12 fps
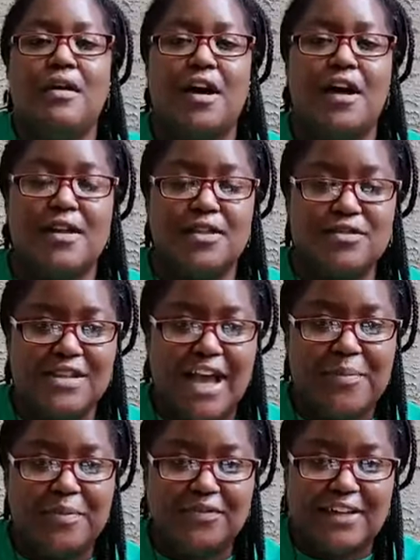another
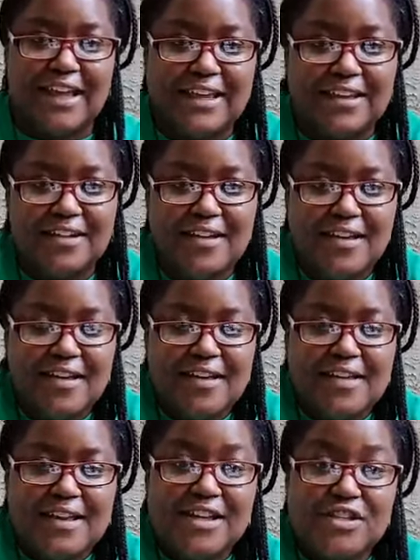type of lichen
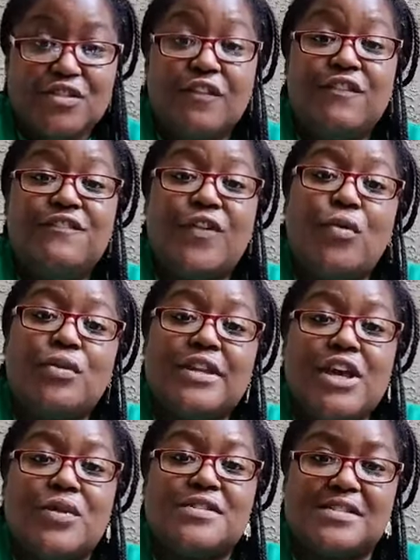is
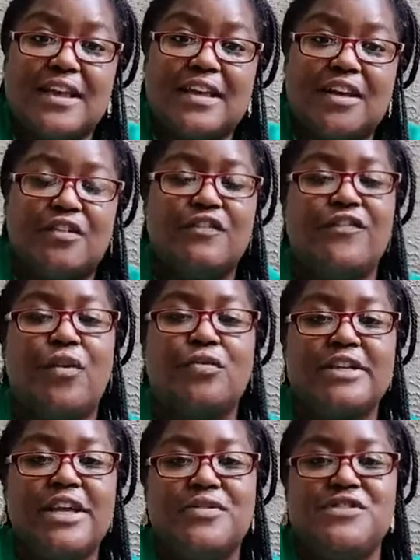foliose lichen.
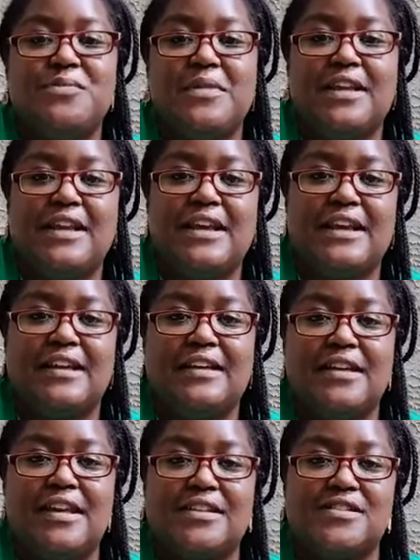Foliose meaning
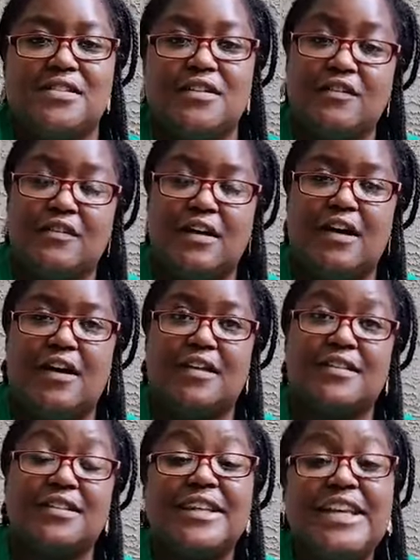it's
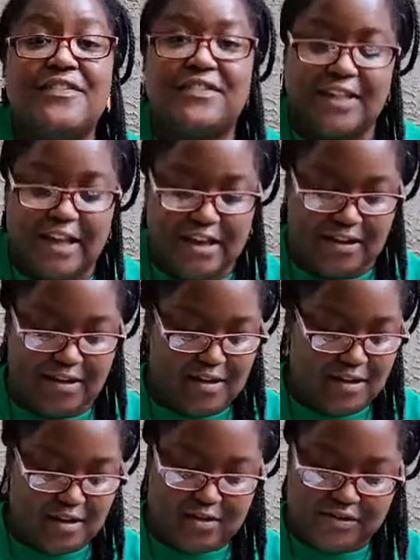leaf-like.
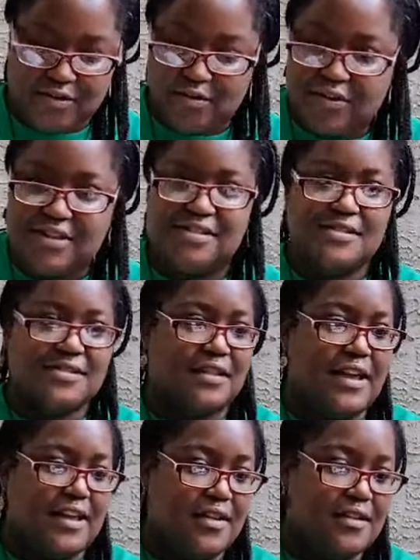And so this is
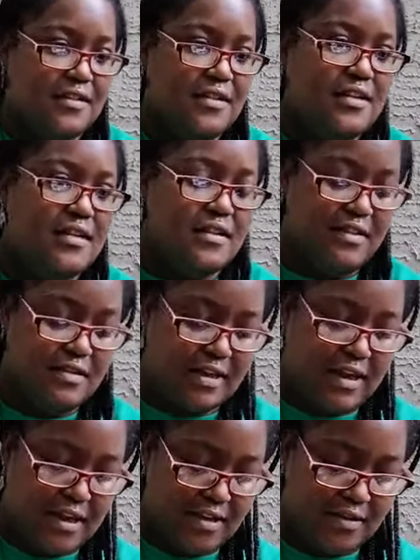lichen
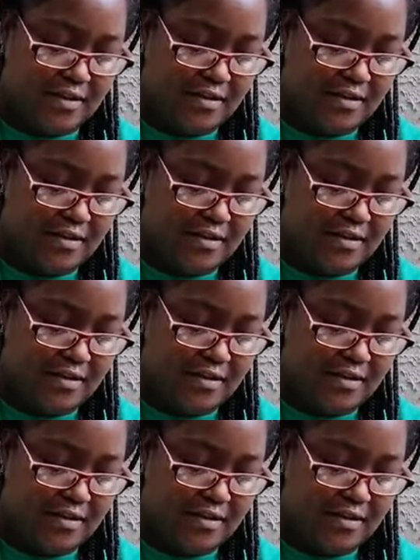that